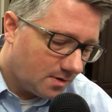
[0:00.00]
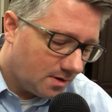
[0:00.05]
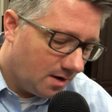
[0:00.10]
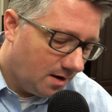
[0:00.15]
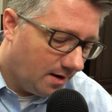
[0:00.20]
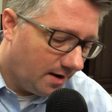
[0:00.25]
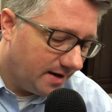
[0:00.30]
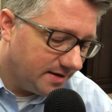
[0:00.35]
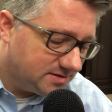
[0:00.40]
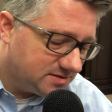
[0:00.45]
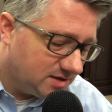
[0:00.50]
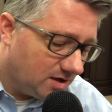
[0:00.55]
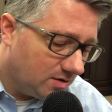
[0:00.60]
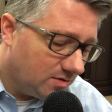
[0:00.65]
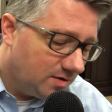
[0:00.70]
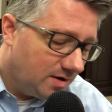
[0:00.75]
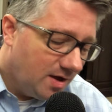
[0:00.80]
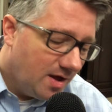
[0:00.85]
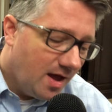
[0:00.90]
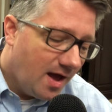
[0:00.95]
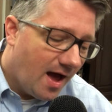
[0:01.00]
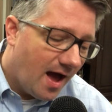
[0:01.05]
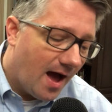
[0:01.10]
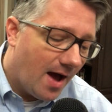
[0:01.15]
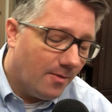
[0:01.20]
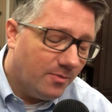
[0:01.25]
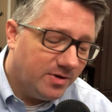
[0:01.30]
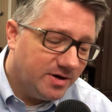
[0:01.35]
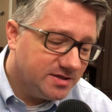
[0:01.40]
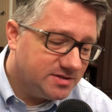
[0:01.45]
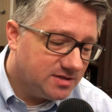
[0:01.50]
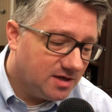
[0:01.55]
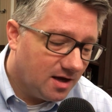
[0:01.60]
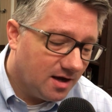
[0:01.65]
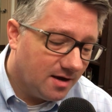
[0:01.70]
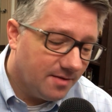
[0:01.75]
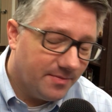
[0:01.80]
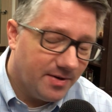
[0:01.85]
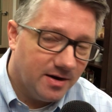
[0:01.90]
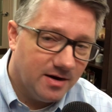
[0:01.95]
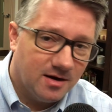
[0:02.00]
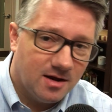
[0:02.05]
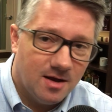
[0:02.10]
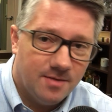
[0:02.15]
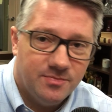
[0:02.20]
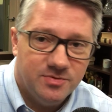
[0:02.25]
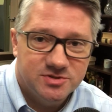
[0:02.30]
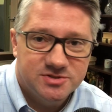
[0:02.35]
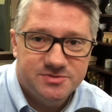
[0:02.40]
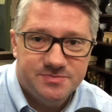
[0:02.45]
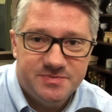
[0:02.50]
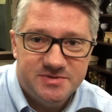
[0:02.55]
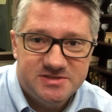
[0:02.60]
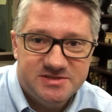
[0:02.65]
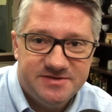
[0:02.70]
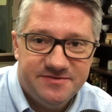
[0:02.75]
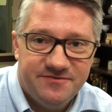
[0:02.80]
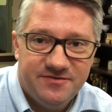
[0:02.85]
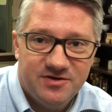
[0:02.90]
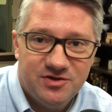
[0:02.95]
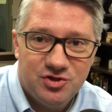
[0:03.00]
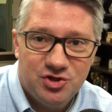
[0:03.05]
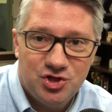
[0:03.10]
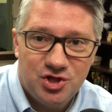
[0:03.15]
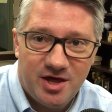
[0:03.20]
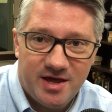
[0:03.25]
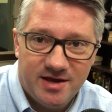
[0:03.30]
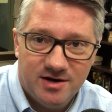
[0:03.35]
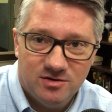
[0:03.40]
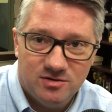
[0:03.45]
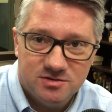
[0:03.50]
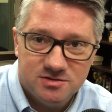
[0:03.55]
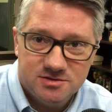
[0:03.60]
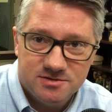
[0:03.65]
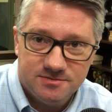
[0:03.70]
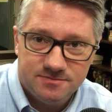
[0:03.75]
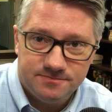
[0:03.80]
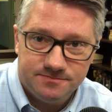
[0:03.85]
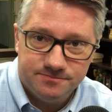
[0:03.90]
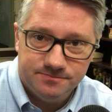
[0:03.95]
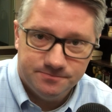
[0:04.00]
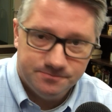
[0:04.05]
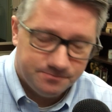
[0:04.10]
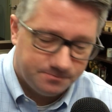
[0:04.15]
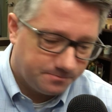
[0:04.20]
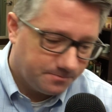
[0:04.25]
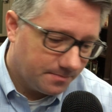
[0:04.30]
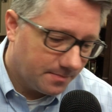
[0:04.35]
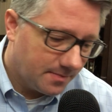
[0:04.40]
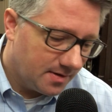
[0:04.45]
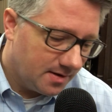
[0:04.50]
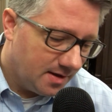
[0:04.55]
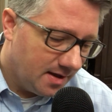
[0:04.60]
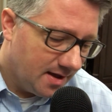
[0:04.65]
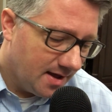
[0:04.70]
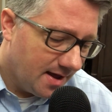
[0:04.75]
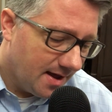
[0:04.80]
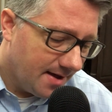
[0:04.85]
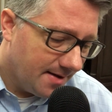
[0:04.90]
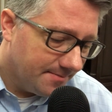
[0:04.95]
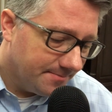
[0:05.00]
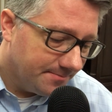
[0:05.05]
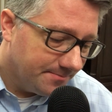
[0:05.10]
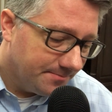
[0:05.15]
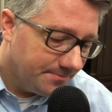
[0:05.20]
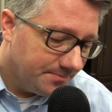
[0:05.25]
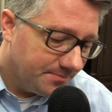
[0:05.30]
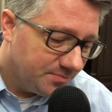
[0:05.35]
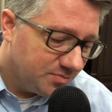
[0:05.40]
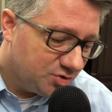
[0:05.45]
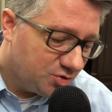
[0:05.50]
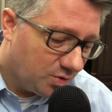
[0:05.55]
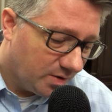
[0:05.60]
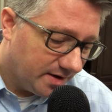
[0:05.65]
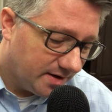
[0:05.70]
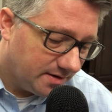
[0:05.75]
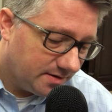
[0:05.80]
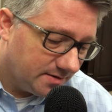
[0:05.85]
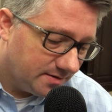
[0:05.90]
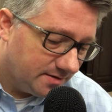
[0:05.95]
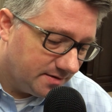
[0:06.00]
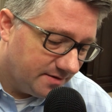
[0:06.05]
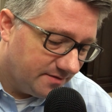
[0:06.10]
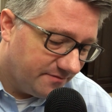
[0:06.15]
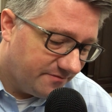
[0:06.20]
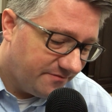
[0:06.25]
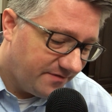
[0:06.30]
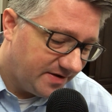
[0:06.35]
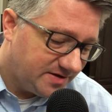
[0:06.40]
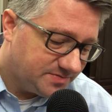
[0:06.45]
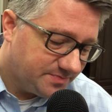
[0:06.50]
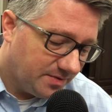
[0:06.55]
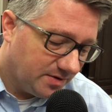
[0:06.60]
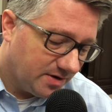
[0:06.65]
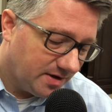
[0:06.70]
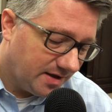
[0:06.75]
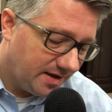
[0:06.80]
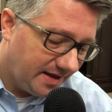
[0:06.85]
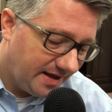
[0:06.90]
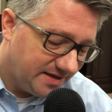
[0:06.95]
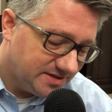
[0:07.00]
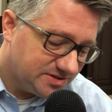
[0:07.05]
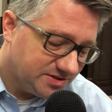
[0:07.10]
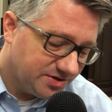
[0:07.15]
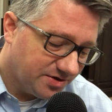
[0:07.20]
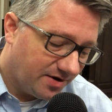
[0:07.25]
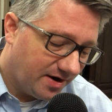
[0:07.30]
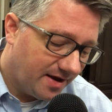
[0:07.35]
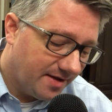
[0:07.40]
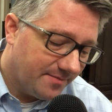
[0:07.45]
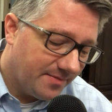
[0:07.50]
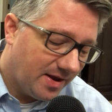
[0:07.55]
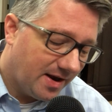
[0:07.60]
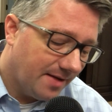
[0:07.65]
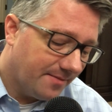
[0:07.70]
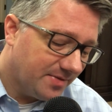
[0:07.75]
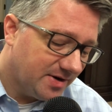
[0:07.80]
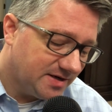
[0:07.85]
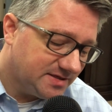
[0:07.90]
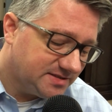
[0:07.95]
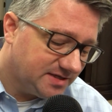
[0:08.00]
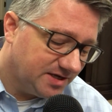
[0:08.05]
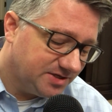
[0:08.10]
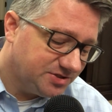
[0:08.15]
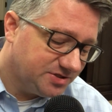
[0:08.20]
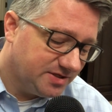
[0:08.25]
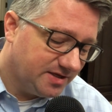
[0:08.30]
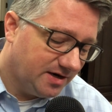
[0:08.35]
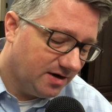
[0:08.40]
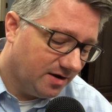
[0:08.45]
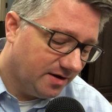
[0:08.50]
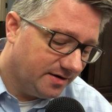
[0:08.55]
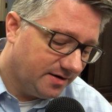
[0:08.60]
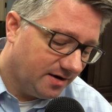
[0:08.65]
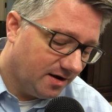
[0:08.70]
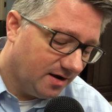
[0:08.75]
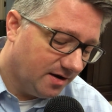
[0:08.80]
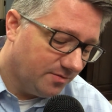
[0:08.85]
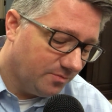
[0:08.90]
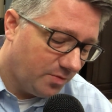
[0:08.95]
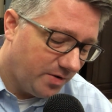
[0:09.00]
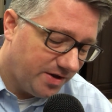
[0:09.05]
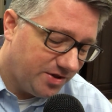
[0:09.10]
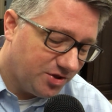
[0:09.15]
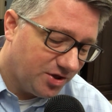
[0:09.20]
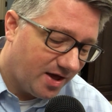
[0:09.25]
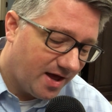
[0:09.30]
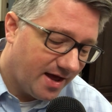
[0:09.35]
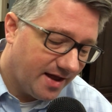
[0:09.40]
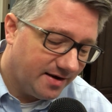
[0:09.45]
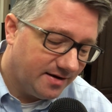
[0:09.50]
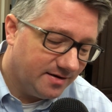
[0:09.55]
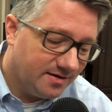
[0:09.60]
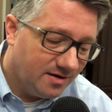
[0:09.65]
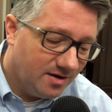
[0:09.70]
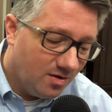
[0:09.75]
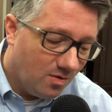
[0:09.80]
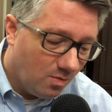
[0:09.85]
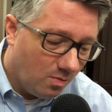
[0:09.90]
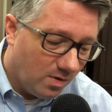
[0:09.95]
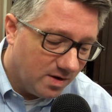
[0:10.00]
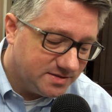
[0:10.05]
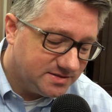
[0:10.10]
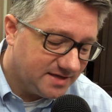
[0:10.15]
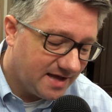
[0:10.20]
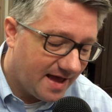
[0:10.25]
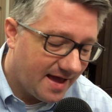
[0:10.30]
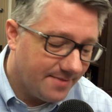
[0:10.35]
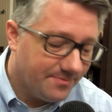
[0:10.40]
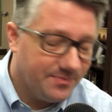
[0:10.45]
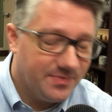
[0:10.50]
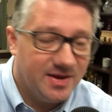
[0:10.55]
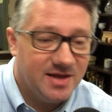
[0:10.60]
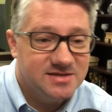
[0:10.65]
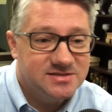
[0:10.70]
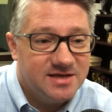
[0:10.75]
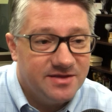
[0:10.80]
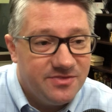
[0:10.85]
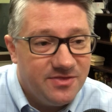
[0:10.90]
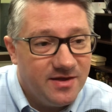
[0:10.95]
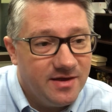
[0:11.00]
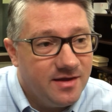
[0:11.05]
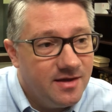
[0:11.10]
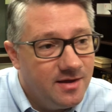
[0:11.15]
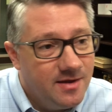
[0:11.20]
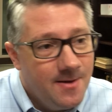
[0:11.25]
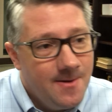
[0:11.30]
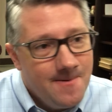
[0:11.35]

All right, so I want to talk about a couple specific channels, Twitter, Facebook, Instagram, and I'm going to touch then on WeChat, WhatsApp, because I think